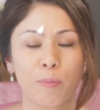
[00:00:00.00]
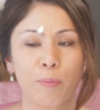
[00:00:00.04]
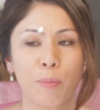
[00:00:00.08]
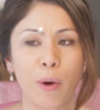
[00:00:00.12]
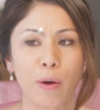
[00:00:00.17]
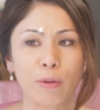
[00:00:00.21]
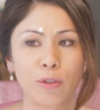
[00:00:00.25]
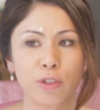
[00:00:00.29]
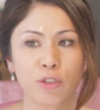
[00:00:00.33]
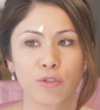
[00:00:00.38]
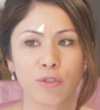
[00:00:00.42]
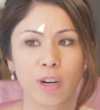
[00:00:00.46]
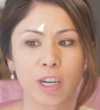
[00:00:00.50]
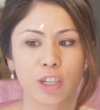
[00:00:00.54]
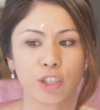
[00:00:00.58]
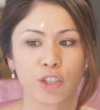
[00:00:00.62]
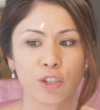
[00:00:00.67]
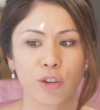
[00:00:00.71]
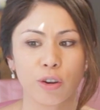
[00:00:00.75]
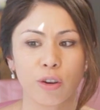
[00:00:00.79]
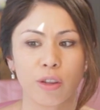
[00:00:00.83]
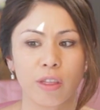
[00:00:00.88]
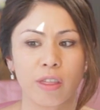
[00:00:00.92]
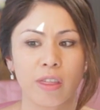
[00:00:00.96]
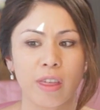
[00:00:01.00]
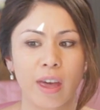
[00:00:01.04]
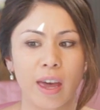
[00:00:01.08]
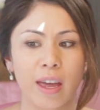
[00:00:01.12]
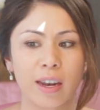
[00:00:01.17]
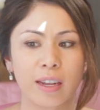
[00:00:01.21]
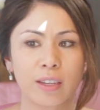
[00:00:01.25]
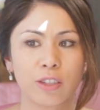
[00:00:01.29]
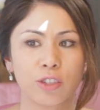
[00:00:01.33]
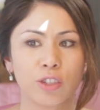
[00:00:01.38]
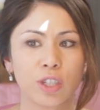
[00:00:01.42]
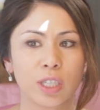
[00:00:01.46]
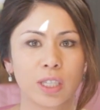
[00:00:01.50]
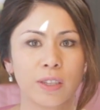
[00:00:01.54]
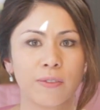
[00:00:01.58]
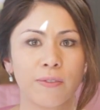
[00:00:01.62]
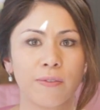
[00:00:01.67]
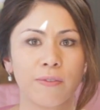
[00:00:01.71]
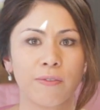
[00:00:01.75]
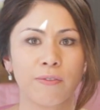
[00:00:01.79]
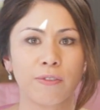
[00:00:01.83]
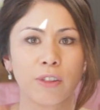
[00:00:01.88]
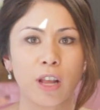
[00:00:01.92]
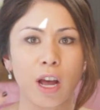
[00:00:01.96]
bone structure that is just
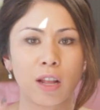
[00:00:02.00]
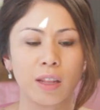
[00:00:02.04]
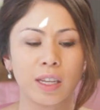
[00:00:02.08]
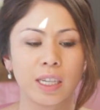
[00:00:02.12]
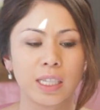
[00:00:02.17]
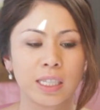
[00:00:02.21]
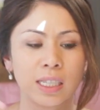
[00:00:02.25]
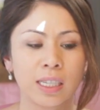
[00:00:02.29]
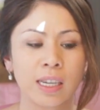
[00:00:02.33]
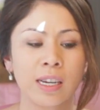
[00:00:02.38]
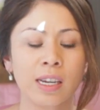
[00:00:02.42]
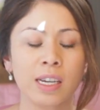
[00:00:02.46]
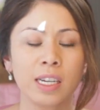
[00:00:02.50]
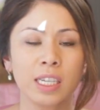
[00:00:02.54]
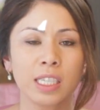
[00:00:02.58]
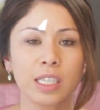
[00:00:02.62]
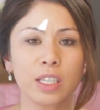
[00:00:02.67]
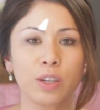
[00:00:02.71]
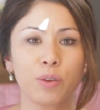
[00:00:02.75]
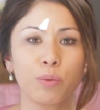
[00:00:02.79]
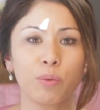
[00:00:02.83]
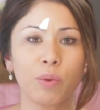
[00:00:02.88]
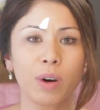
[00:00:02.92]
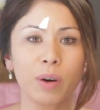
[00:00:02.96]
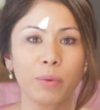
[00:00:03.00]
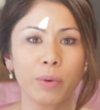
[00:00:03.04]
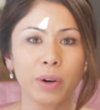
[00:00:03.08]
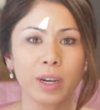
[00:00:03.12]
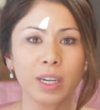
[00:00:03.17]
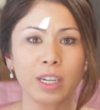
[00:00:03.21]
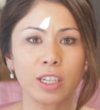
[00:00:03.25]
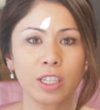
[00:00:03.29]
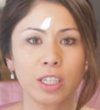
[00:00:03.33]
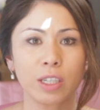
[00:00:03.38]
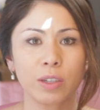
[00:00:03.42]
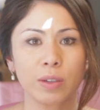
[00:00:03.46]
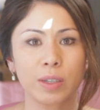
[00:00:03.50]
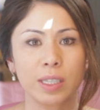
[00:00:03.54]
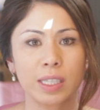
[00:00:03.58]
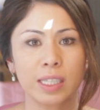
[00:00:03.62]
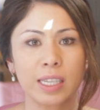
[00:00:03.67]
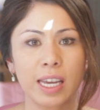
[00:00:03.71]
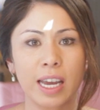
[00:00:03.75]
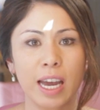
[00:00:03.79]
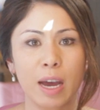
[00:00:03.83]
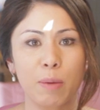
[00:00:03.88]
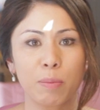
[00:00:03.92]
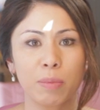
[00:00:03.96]
flawless. So what we're going to do is
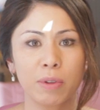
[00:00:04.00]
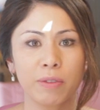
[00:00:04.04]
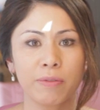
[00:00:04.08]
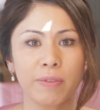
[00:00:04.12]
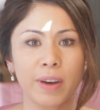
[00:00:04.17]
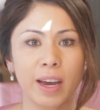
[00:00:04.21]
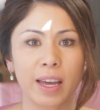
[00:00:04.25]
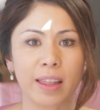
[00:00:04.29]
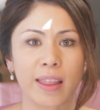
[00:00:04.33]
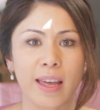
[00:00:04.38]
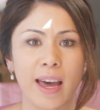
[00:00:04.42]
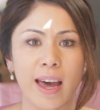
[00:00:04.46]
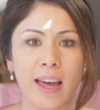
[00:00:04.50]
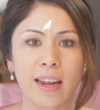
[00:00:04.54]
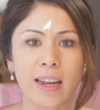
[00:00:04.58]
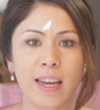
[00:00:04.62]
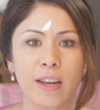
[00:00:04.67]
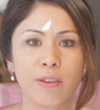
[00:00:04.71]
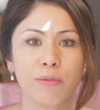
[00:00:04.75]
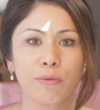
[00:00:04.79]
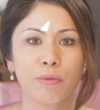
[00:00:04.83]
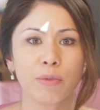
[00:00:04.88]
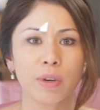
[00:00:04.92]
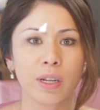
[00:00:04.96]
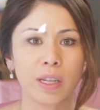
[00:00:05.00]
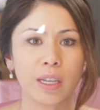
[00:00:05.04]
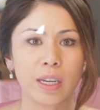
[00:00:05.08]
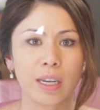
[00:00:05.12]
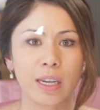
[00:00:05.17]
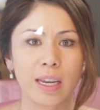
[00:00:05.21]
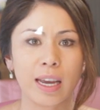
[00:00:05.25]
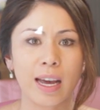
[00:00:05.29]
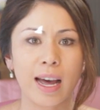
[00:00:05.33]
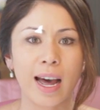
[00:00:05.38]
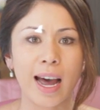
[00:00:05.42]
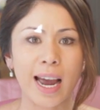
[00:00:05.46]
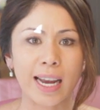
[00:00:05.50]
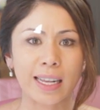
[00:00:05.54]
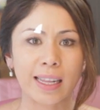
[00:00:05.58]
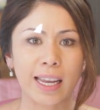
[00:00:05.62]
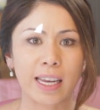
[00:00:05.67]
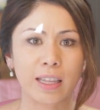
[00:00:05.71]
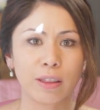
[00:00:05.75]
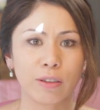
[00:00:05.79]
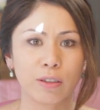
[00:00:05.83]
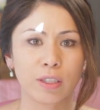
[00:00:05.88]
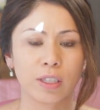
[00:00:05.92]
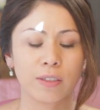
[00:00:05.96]
amplify that and really
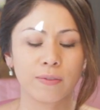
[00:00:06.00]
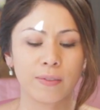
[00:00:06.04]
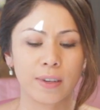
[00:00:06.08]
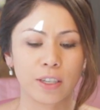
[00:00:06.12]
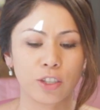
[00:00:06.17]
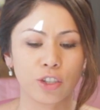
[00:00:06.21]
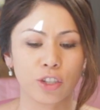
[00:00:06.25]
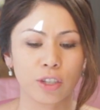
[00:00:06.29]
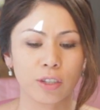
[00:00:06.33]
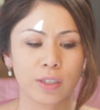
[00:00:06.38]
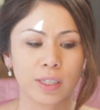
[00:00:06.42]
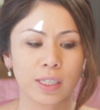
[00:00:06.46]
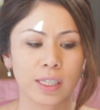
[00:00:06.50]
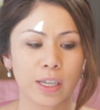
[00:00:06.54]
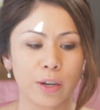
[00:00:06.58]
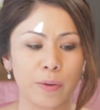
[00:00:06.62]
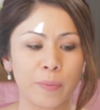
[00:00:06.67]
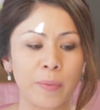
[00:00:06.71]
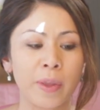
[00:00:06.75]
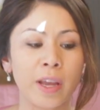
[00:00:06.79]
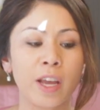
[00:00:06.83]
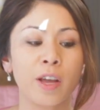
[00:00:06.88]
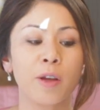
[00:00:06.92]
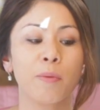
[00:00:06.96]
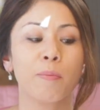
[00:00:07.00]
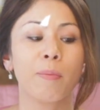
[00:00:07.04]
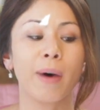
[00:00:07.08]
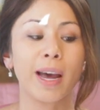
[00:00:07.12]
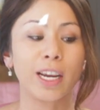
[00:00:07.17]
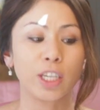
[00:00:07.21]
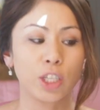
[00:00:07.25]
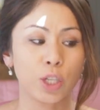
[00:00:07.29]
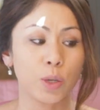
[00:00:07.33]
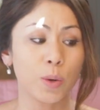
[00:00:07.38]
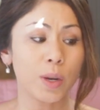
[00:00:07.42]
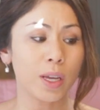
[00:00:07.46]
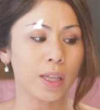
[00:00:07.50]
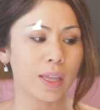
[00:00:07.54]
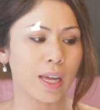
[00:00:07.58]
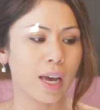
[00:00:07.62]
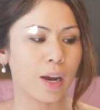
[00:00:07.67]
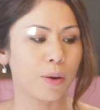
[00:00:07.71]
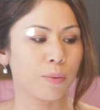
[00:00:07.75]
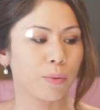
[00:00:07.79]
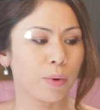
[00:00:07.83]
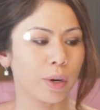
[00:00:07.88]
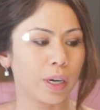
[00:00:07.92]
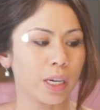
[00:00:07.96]
highlight those features. So by doing
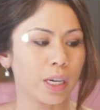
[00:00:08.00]
that, we're